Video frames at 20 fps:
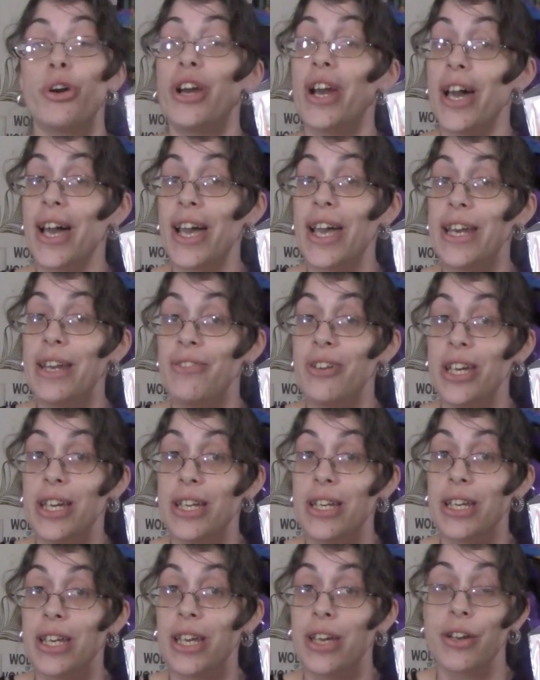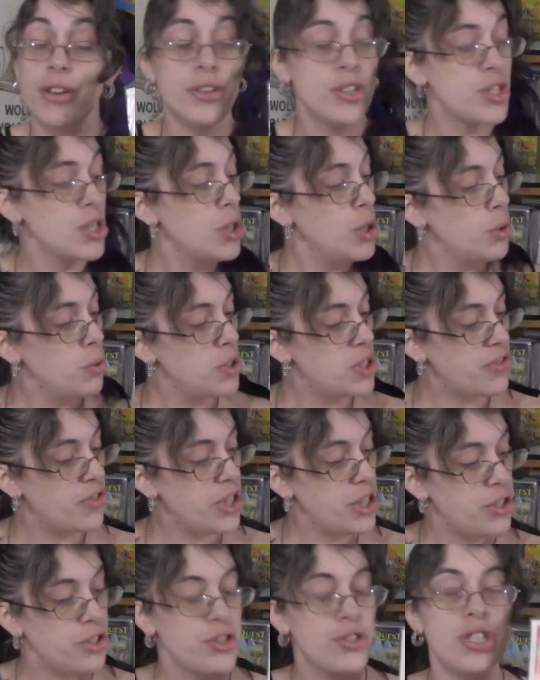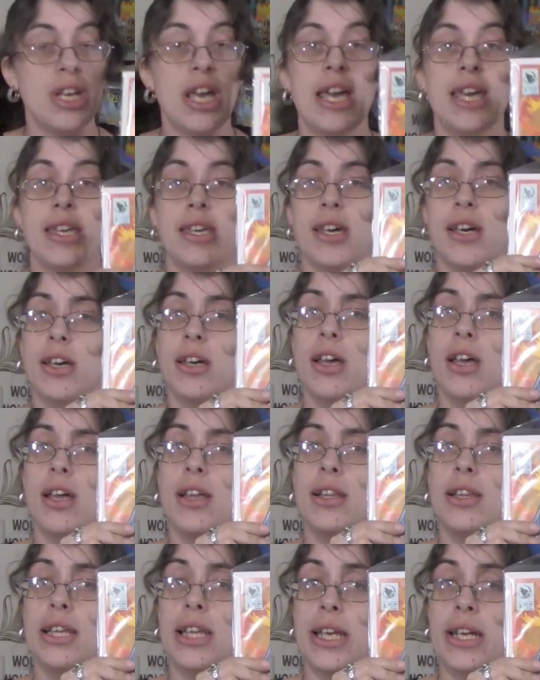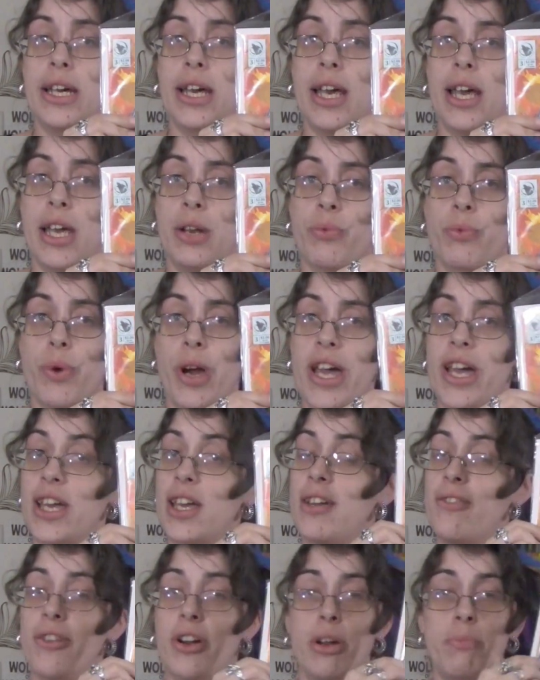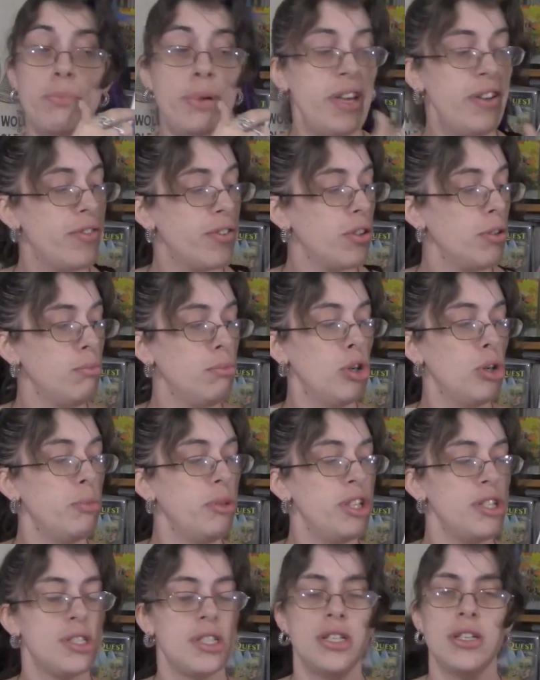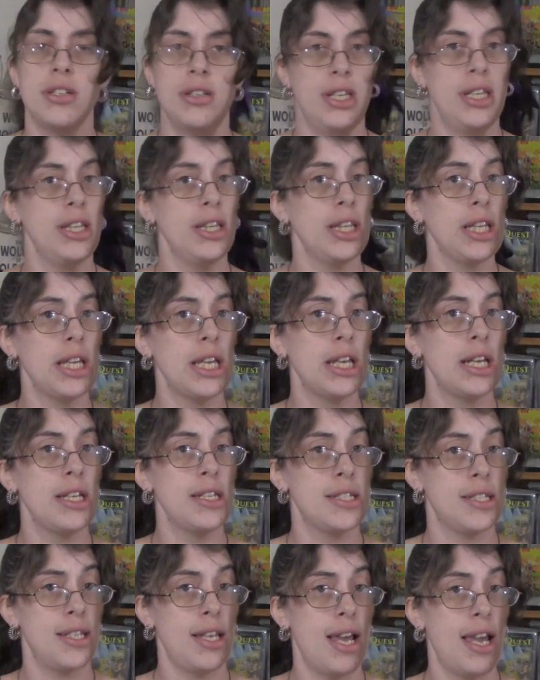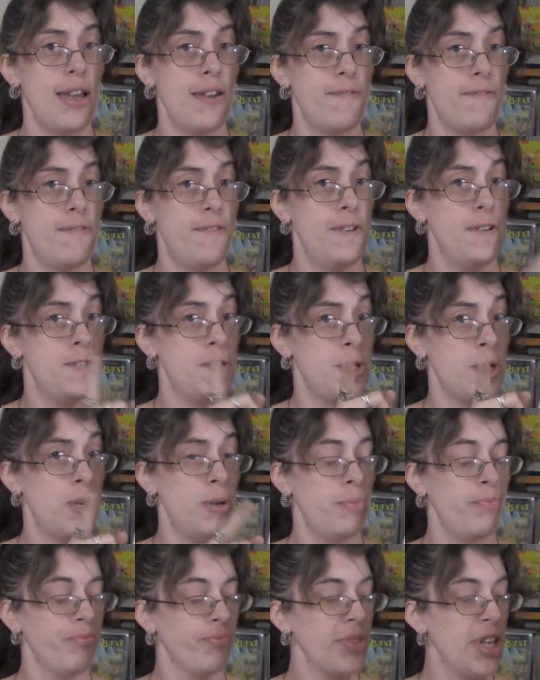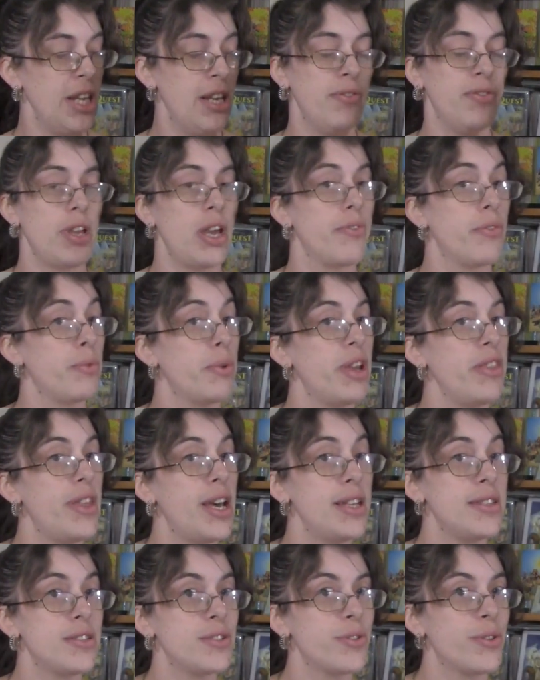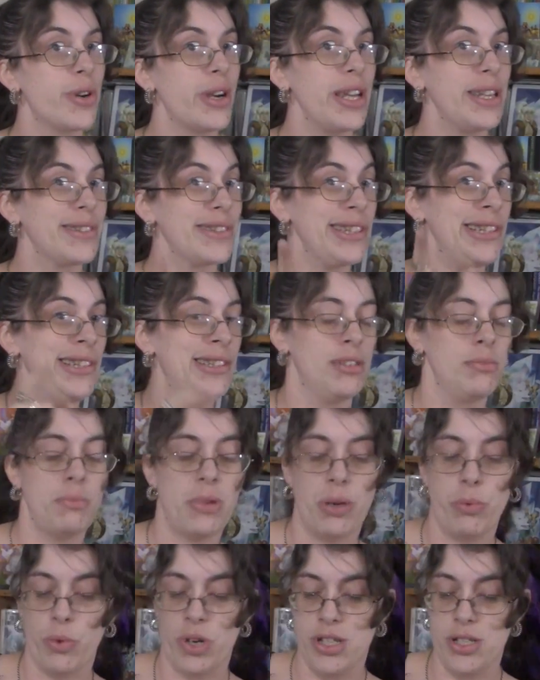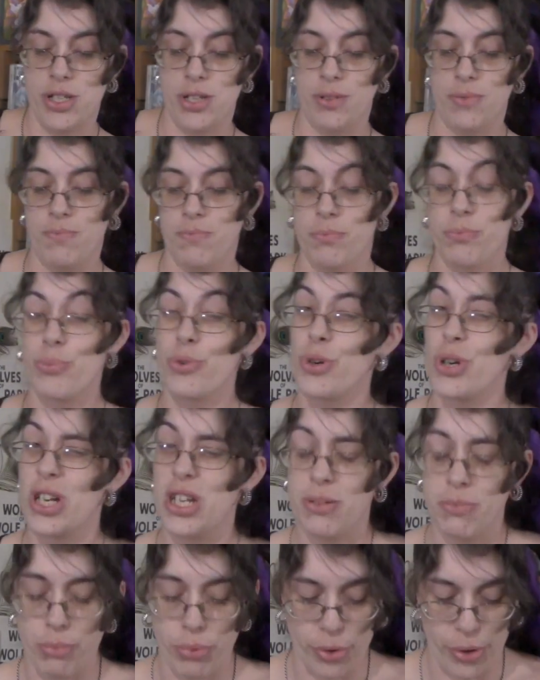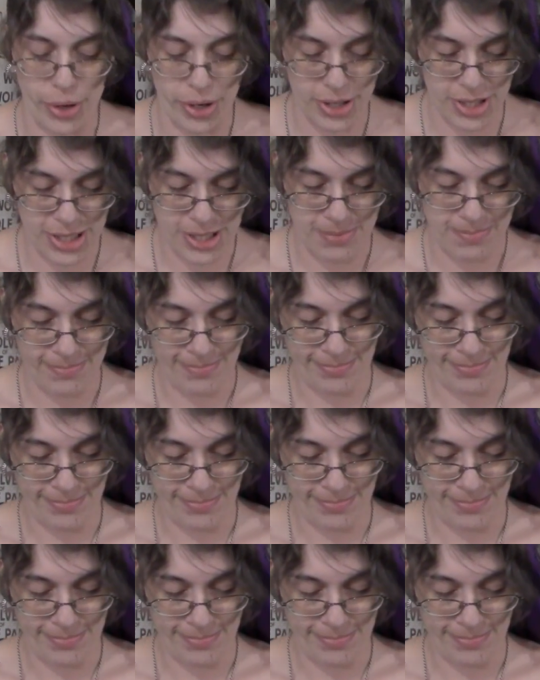9 of Hidden Years, which features a young Lita and Rayek in a very pivotal moment in Lita's life. So, if you haven't read that story, you might want to. Pretty important.